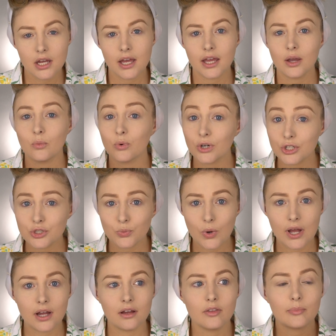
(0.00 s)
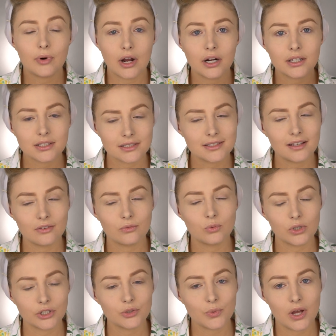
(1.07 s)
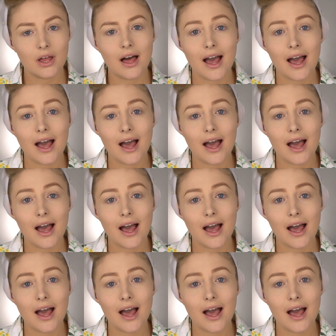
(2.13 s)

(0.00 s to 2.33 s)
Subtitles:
It worked well. The product itself worked well.